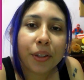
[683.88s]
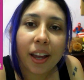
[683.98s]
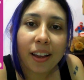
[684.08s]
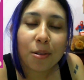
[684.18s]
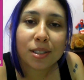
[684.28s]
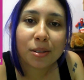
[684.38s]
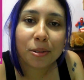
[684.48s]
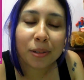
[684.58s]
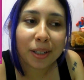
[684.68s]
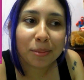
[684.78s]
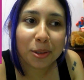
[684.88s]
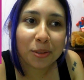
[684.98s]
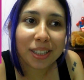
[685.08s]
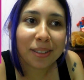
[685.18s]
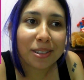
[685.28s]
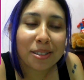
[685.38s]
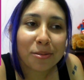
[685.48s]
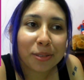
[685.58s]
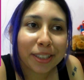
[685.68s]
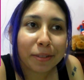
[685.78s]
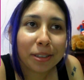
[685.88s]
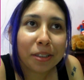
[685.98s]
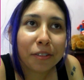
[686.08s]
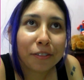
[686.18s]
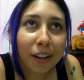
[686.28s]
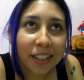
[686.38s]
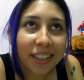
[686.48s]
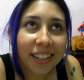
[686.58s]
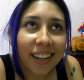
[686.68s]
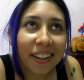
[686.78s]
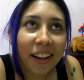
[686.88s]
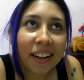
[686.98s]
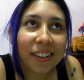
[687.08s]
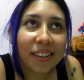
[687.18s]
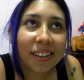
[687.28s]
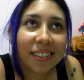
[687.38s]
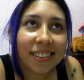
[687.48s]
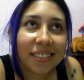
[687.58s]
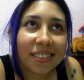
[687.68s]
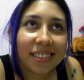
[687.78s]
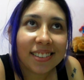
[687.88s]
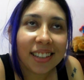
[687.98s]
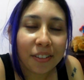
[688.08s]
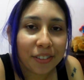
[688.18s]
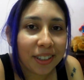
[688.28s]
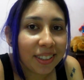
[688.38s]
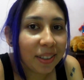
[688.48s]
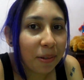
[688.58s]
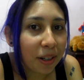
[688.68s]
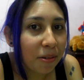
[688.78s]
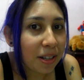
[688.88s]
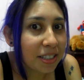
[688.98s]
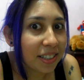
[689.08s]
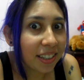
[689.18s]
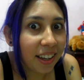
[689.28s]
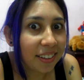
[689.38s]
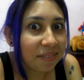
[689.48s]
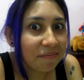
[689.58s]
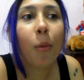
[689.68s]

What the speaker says: But yeah, it was a great movie. It was really, really funny, and I definitely want to watch it again.